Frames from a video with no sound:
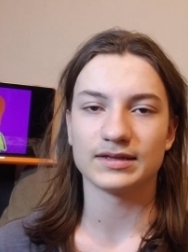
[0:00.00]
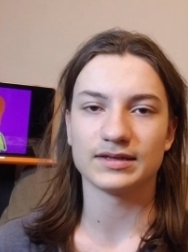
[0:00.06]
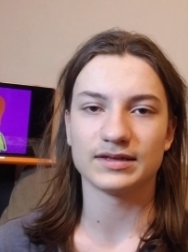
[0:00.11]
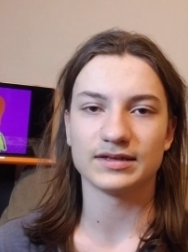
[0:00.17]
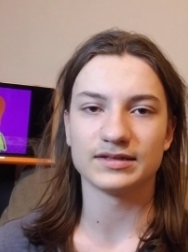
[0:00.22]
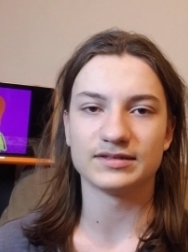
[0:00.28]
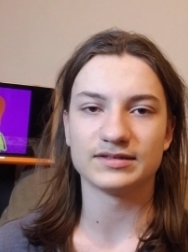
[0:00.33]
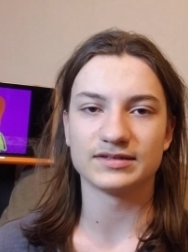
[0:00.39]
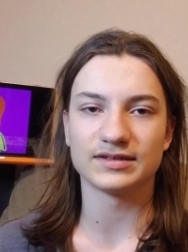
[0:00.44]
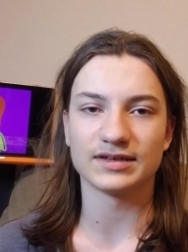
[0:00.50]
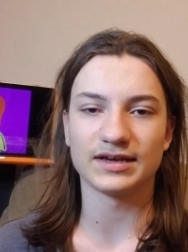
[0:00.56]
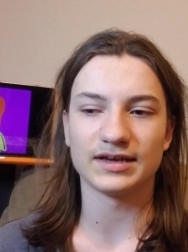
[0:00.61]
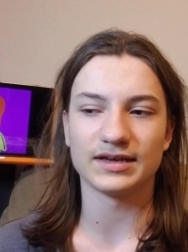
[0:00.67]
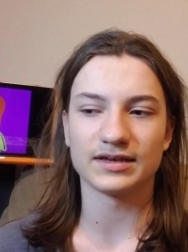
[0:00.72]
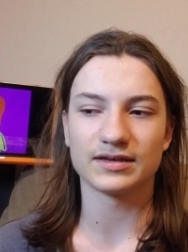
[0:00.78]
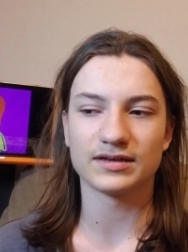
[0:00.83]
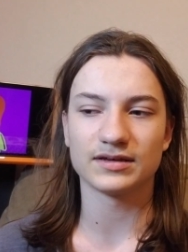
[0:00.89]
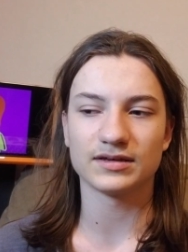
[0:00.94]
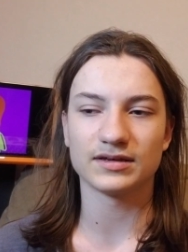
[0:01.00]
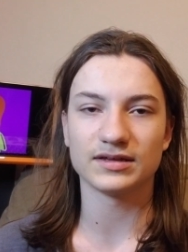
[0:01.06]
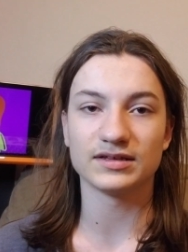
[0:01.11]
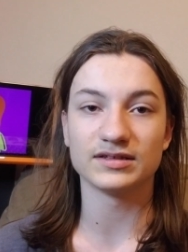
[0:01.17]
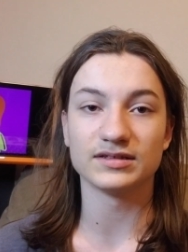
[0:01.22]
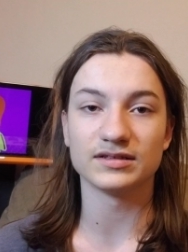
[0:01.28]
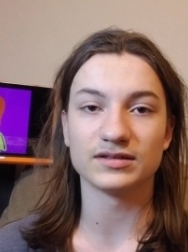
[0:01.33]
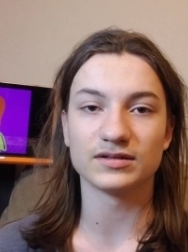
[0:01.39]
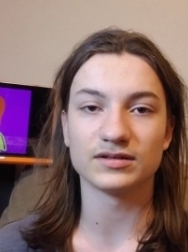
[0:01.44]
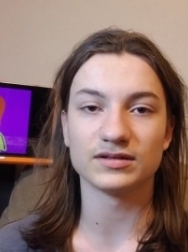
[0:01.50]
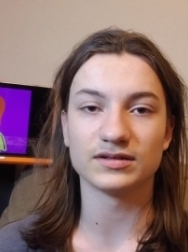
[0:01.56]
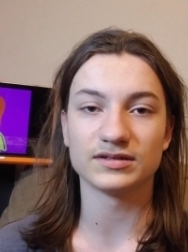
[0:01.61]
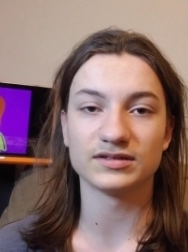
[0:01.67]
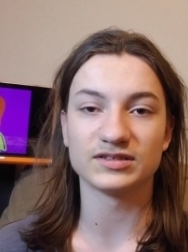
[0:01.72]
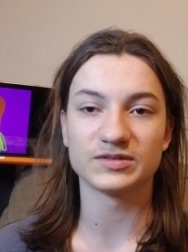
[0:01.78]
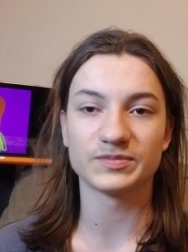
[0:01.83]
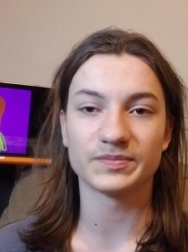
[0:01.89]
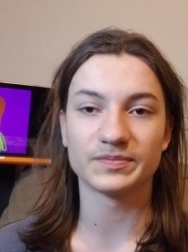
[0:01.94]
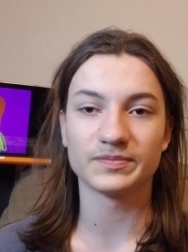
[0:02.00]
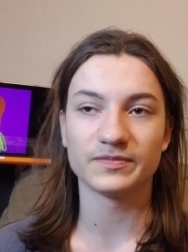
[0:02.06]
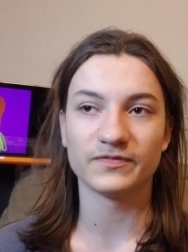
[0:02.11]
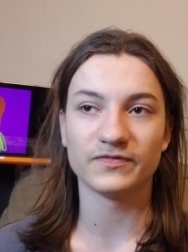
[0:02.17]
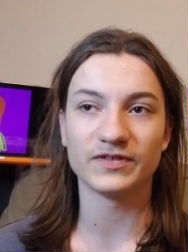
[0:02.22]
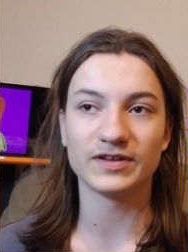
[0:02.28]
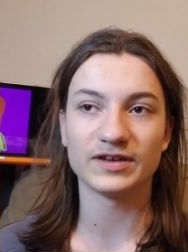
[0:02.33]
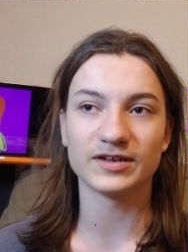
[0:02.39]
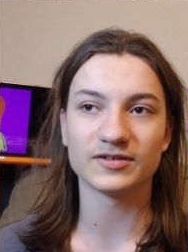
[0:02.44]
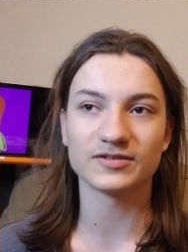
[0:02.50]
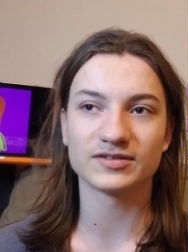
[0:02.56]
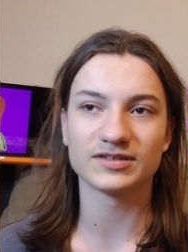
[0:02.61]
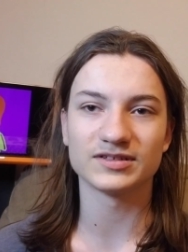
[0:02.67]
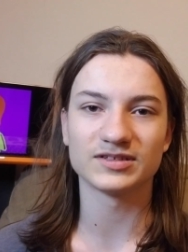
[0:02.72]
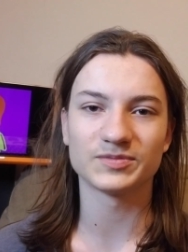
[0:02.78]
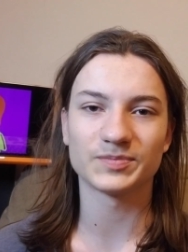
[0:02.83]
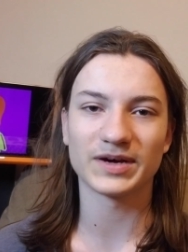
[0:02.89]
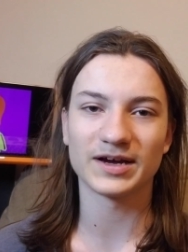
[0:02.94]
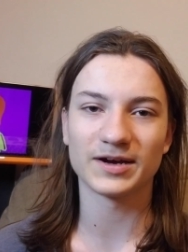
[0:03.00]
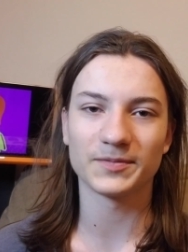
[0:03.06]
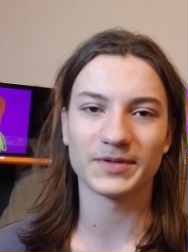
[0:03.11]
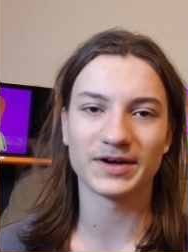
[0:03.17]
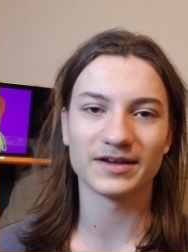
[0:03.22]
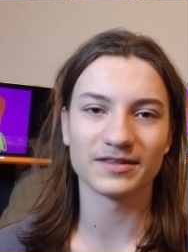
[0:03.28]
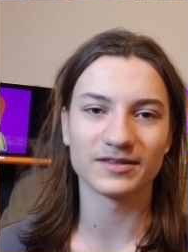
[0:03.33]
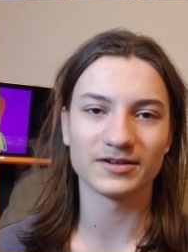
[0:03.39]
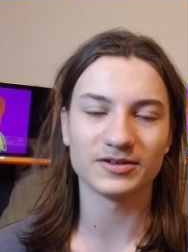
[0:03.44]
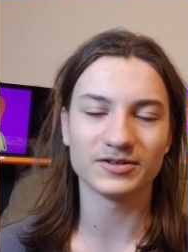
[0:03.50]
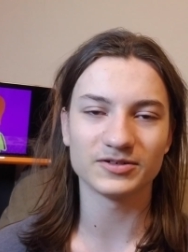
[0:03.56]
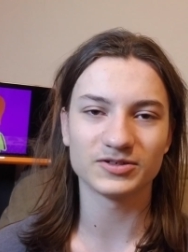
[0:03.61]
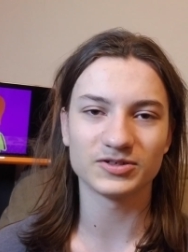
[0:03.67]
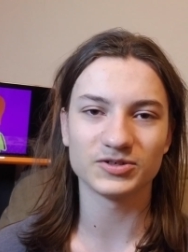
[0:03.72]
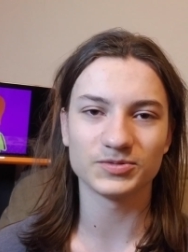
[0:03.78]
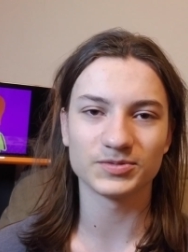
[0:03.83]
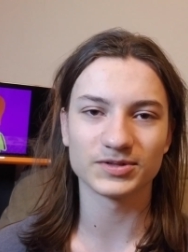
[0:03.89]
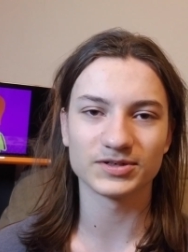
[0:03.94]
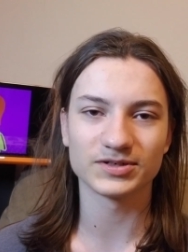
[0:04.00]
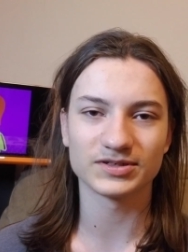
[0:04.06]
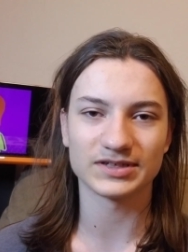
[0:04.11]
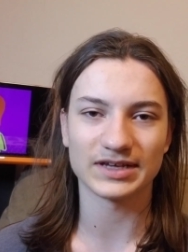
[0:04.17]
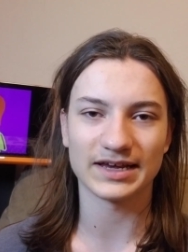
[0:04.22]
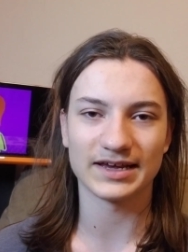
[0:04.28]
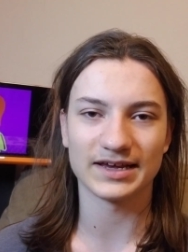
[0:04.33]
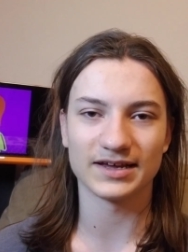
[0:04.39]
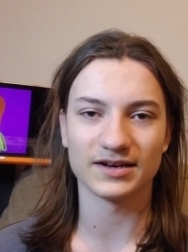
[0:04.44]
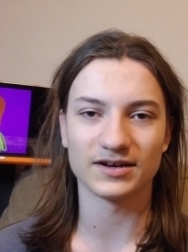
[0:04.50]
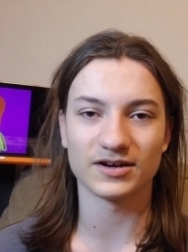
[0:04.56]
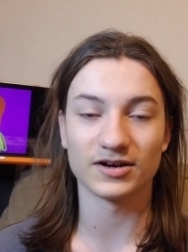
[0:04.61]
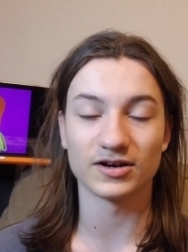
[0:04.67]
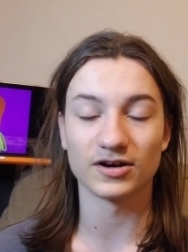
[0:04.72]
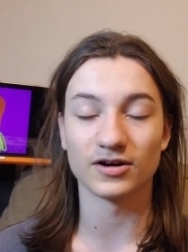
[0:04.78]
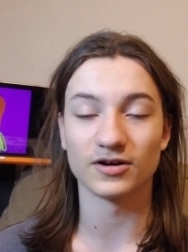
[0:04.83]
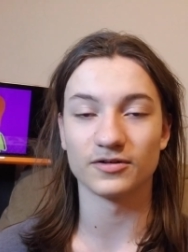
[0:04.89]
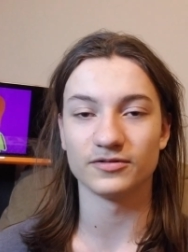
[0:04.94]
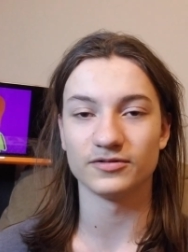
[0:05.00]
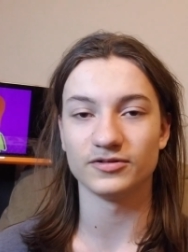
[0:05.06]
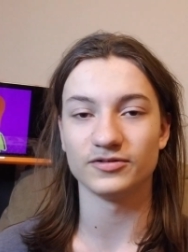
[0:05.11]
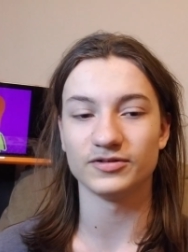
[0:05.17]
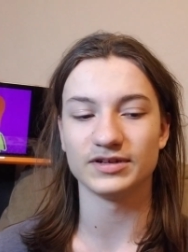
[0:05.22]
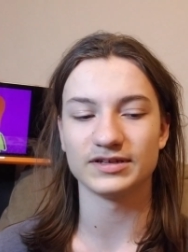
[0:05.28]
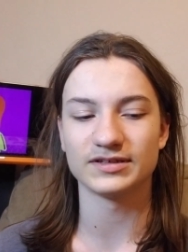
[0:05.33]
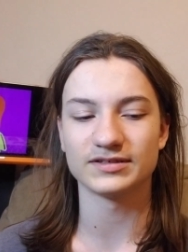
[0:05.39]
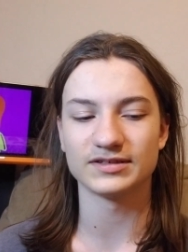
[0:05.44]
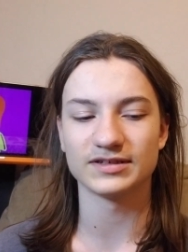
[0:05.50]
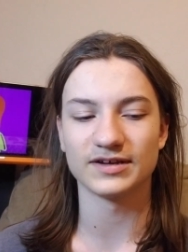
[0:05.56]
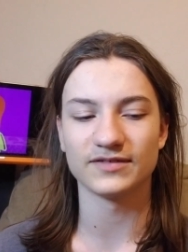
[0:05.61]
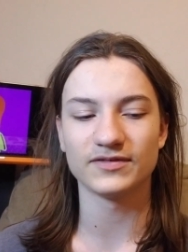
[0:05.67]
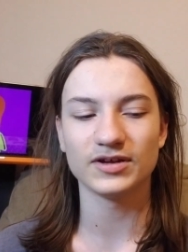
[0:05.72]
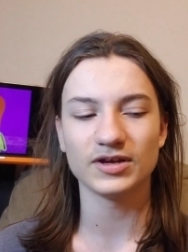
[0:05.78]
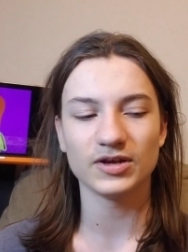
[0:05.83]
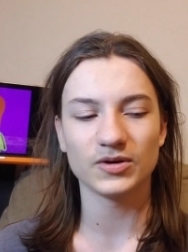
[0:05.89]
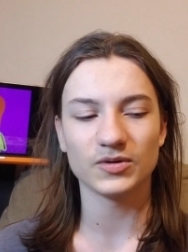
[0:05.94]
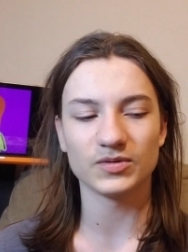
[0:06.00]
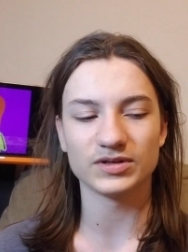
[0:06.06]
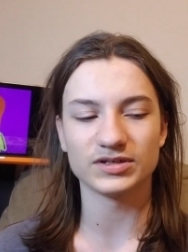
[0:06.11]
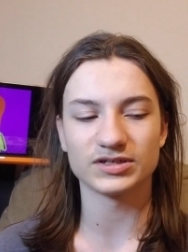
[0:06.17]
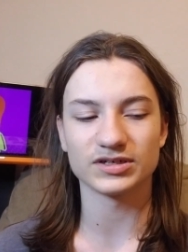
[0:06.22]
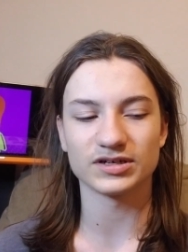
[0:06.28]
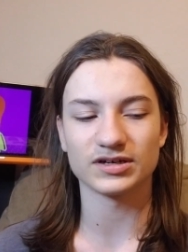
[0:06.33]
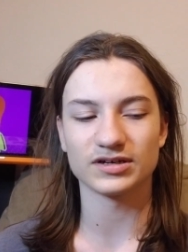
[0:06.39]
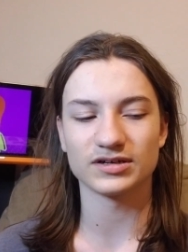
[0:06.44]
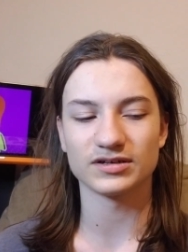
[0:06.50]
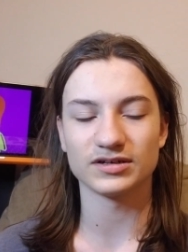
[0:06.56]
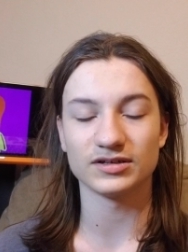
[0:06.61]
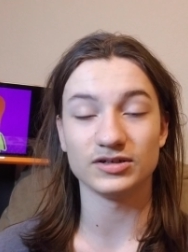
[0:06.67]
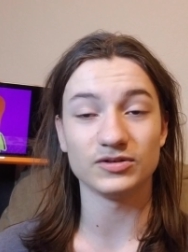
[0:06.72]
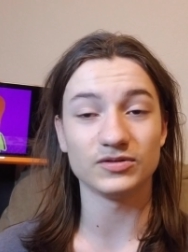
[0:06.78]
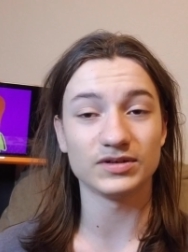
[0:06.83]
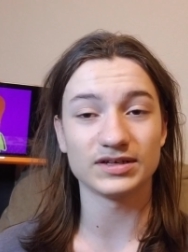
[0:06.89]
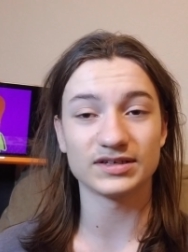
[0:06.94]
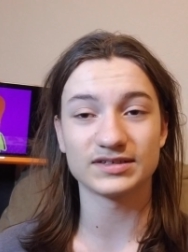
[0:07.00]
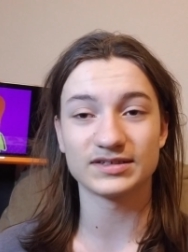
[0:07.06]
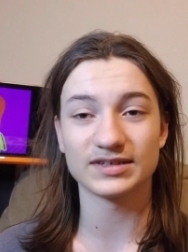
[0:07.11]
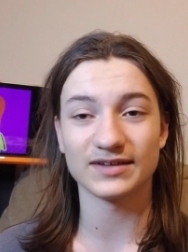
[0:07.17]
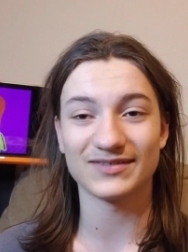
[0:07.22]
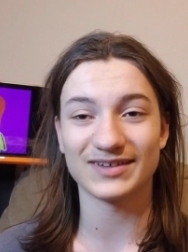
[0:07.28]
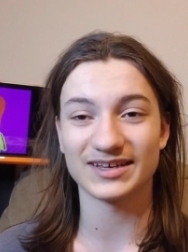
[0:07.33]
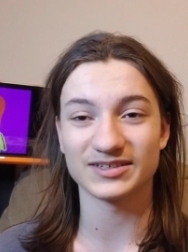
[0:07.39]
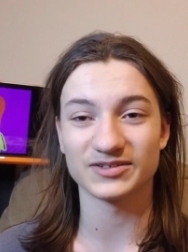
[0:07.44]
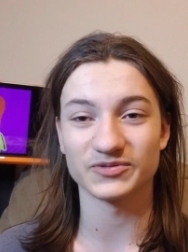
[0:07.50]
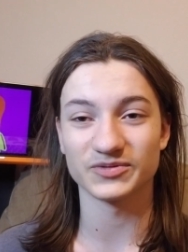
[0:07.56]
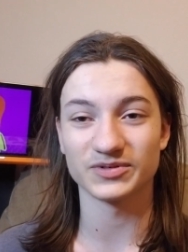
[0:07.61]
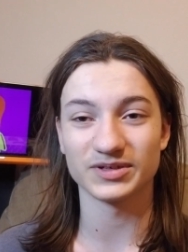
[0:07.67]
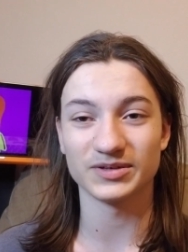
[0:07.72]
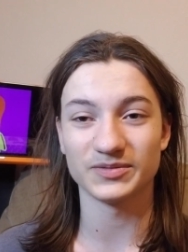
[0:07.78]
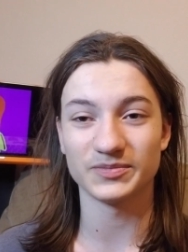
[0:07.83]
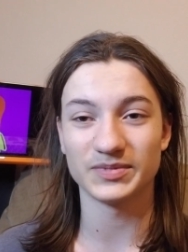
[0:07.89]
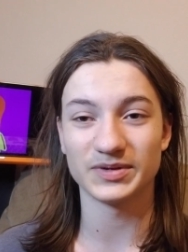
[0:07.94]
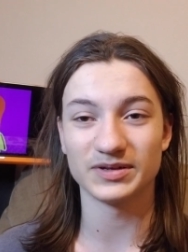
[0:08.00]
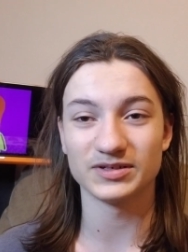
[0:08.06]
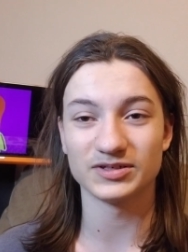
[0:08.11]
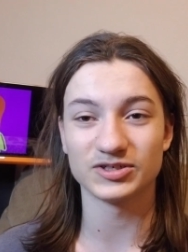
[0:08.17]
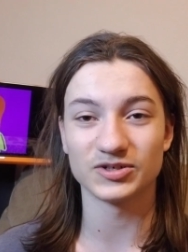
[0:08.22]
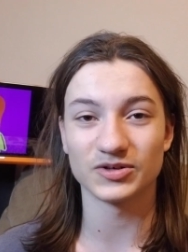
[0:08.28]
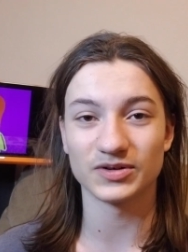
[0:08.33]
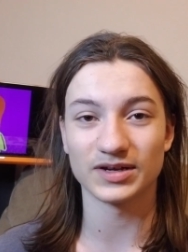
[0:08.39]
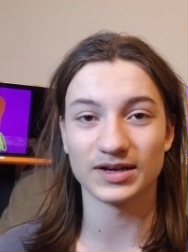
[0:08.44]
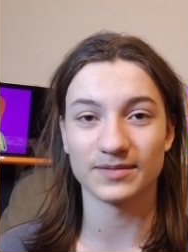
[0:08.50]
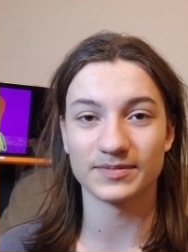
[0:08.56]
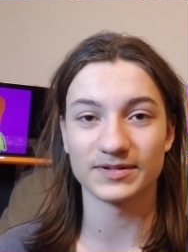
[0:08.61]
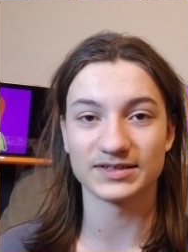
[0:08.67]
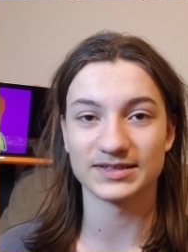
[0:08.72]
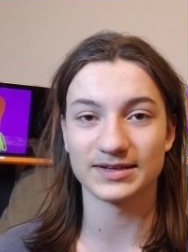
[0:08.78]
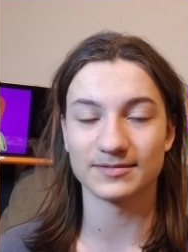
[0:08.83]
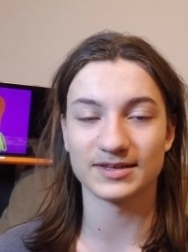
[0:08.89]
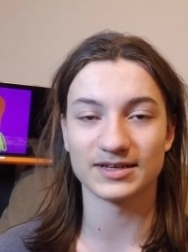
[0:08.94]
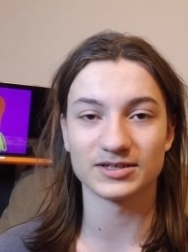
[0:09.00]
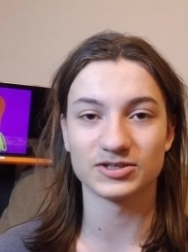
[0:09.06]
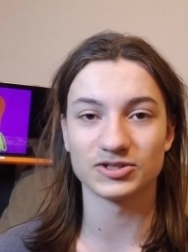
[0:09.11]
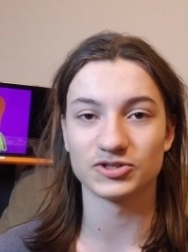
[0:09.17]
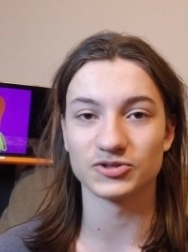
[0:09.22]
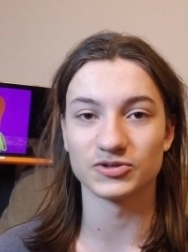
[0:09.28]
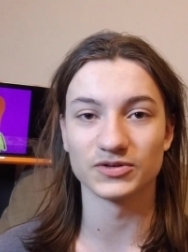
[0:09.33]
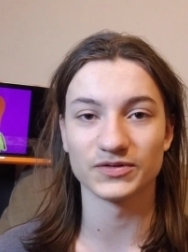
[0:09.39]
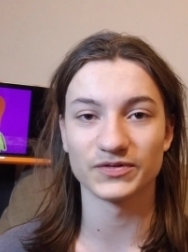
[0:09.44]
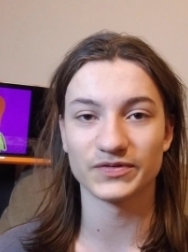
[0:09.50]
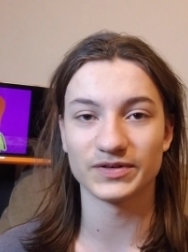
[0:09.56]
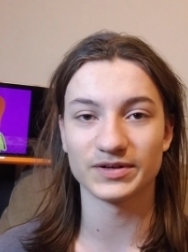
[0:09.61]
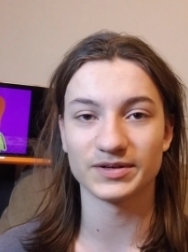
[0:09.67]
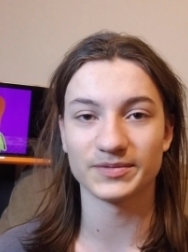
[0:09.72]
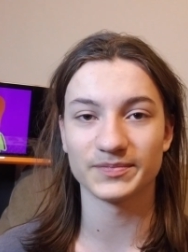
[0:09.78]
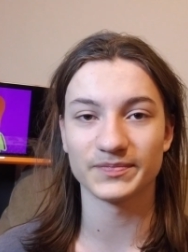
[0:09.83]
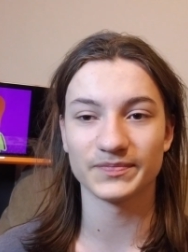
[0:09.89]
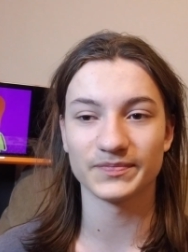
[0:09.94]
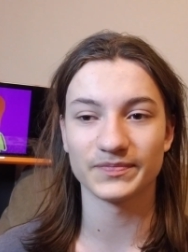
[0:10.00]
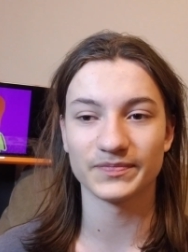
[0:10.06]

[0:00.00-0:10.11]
it's like in, in videos inspired by other YouTubers and our own unique stuff, which unique stuff hasn't really been showing up except that short film